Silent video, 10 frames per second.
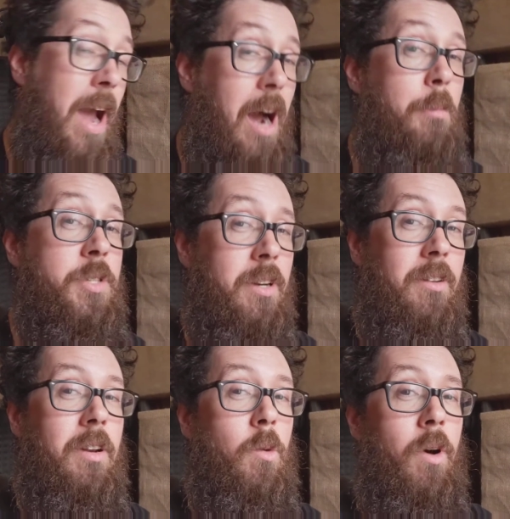
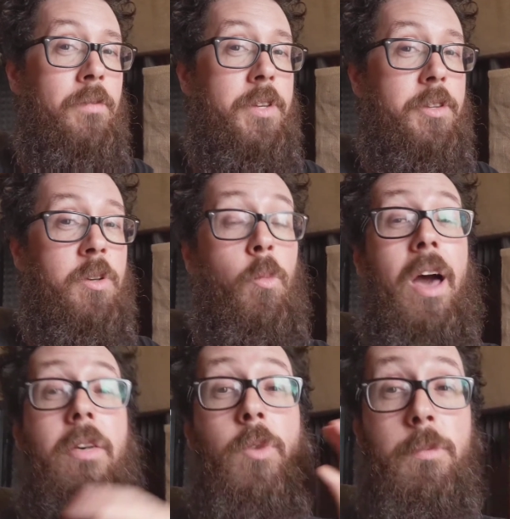absolutely wanted
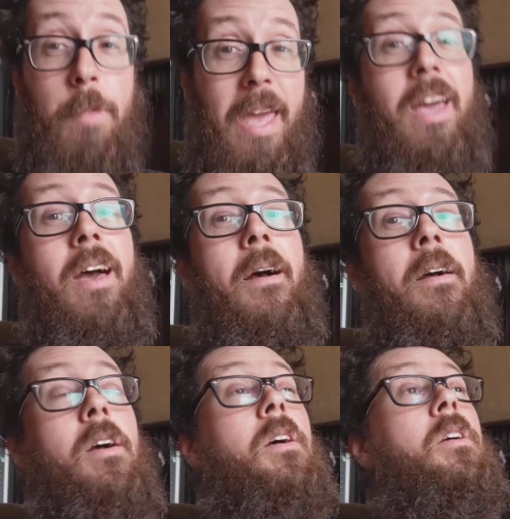somewhere that was bigger,
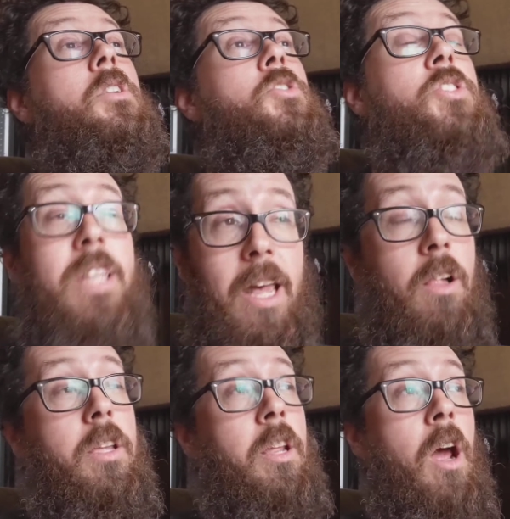
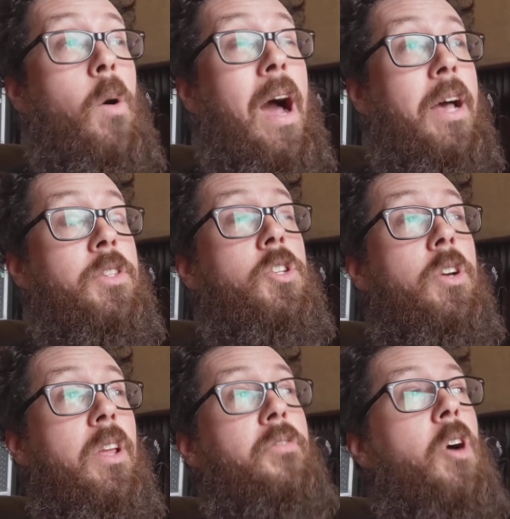still, as
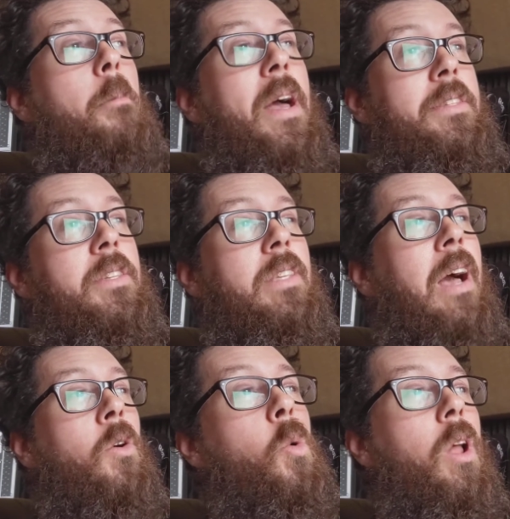good if not better
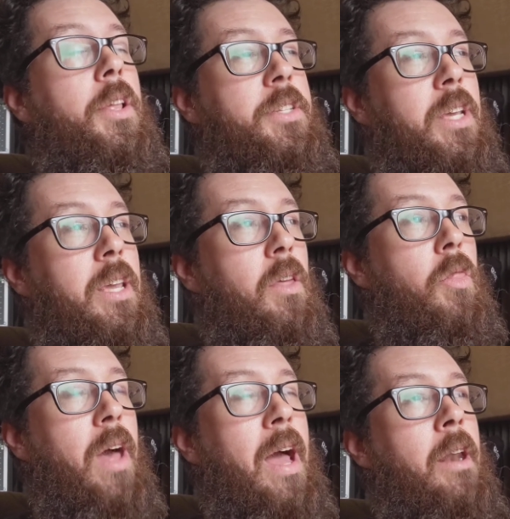sound quality
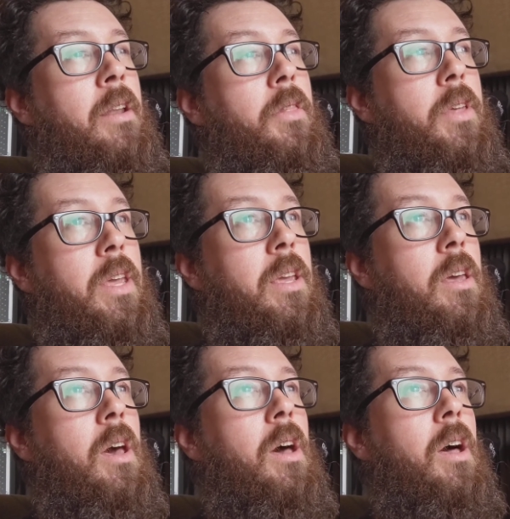than the
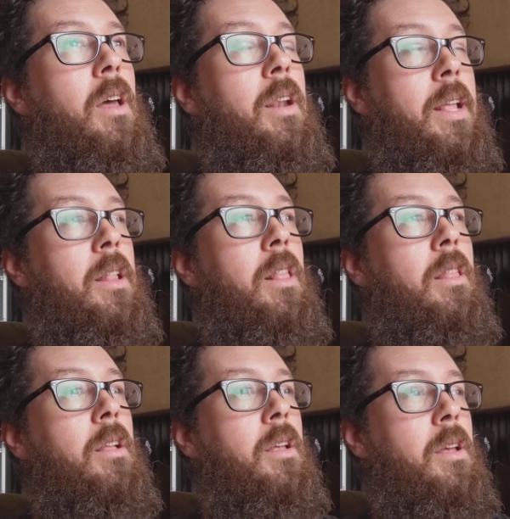little
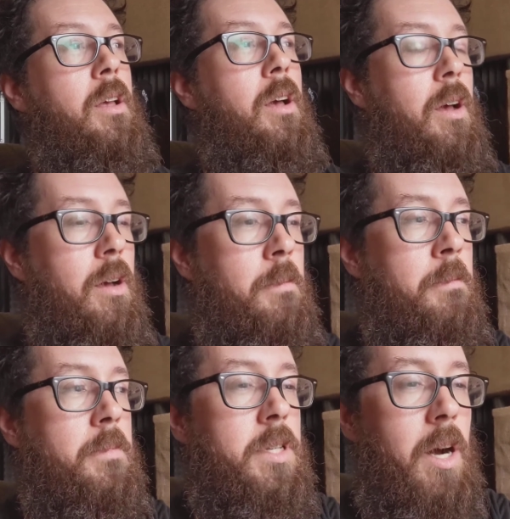
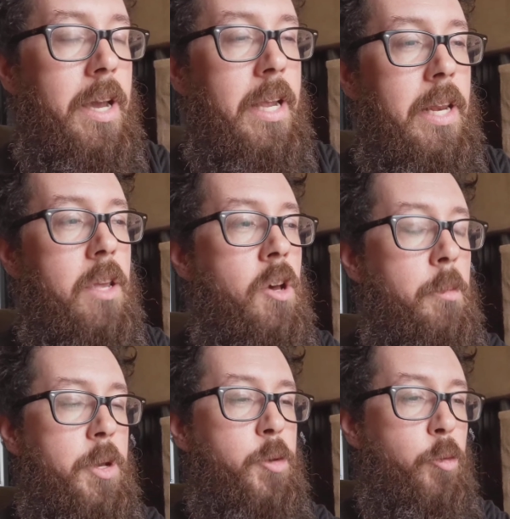tiny
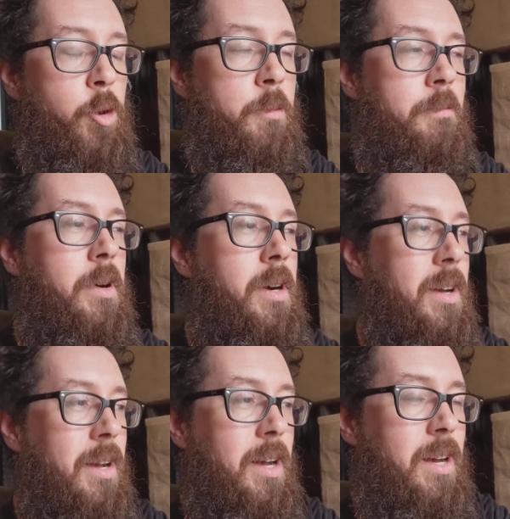cupboard room,
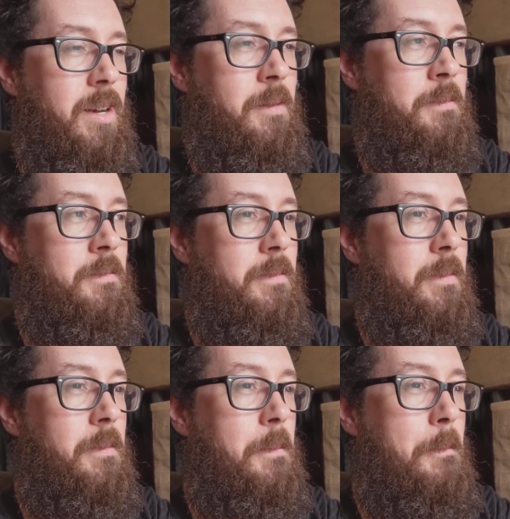
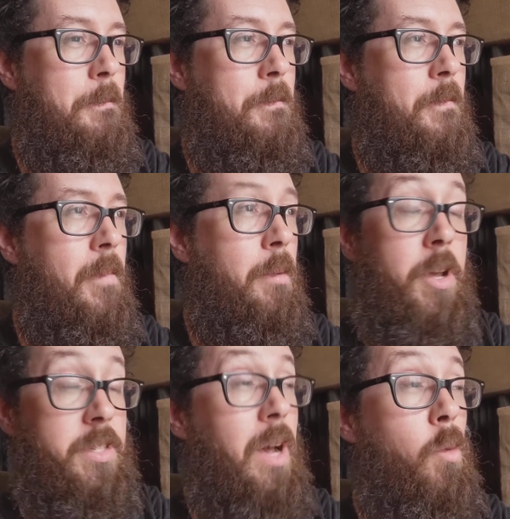
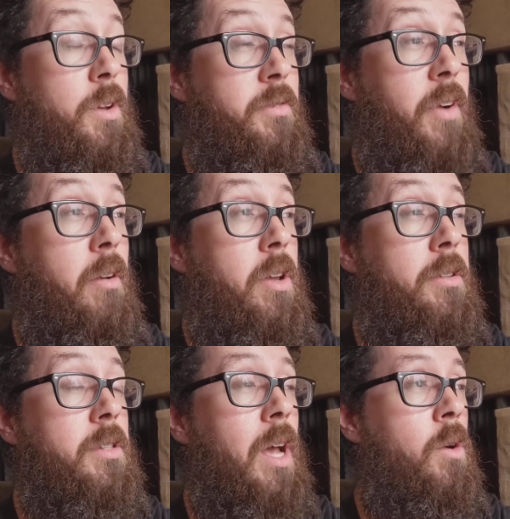because that was very good
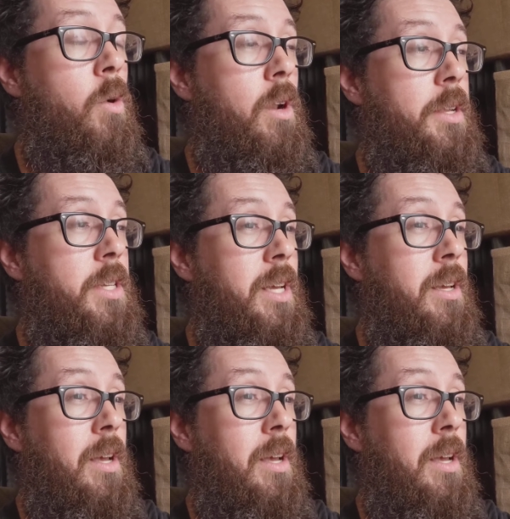sound quality,